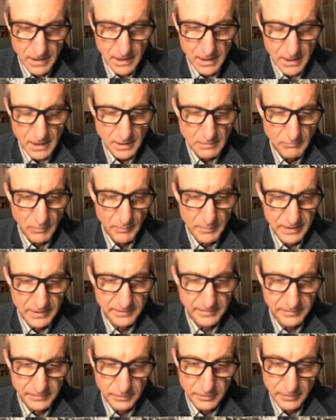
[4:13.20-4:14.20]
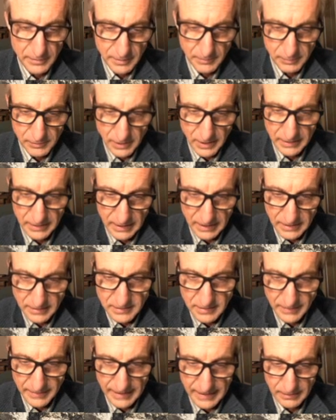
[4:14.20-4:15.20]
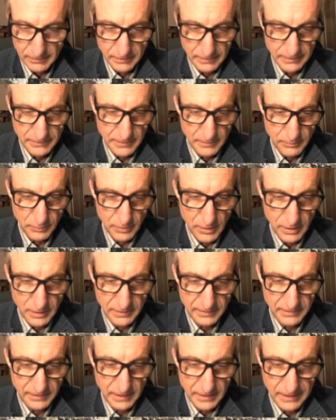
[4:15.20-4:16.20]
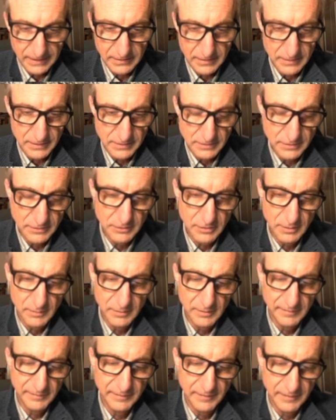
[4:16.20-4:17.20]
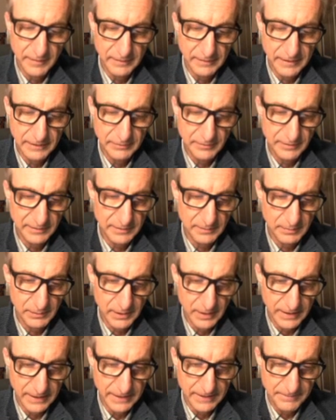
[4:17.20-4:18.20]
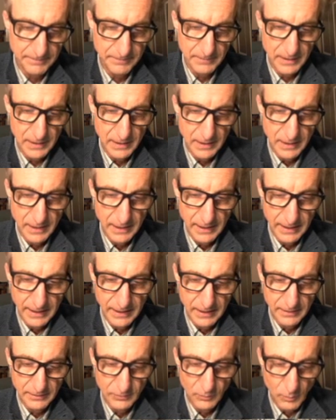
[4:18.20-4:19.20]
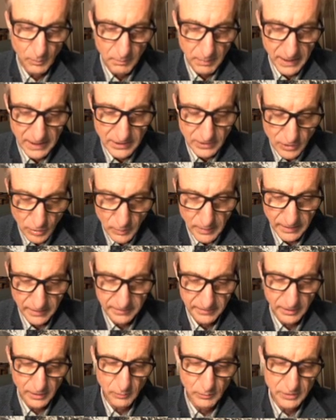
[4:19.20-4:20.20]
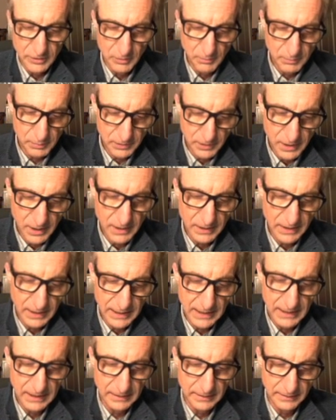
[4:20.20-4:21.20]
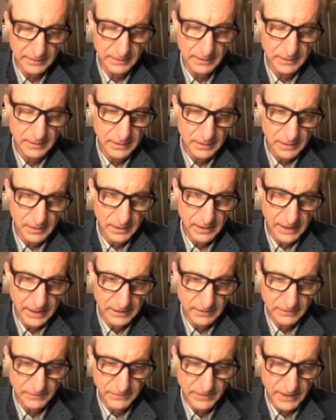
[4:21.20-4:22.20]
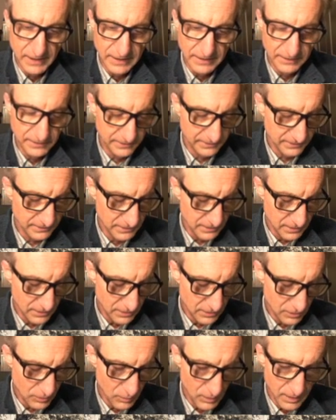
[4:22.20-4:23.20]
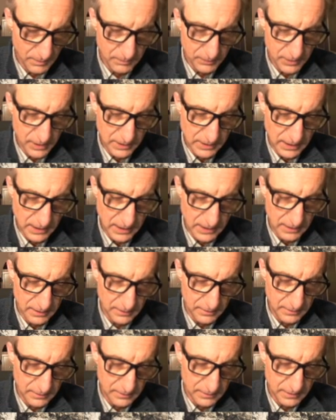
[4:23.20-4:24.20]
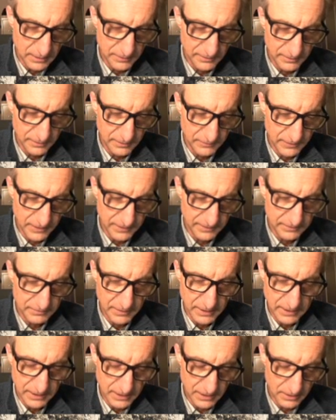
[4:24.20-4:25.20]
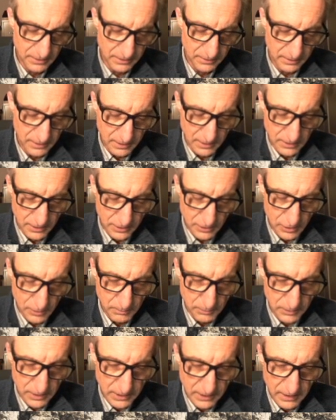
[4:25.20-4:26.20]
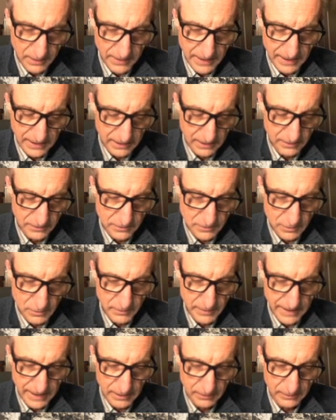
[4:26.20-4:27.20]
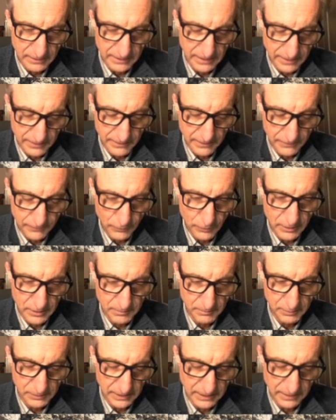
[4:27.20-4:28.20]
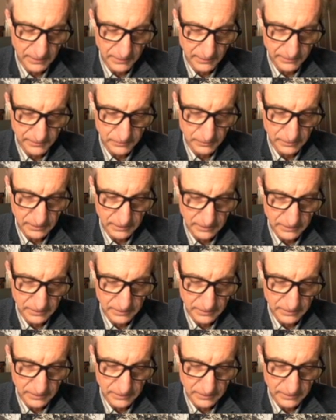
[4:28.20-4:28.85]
When we insert the plug into the outlet, the prongs connect to the 2 terminals of the electric supply, and by doing so, when you plug in a device, you are plugging in, here's a device right here, you're plugging that into the outlet and therefore completing the circuit.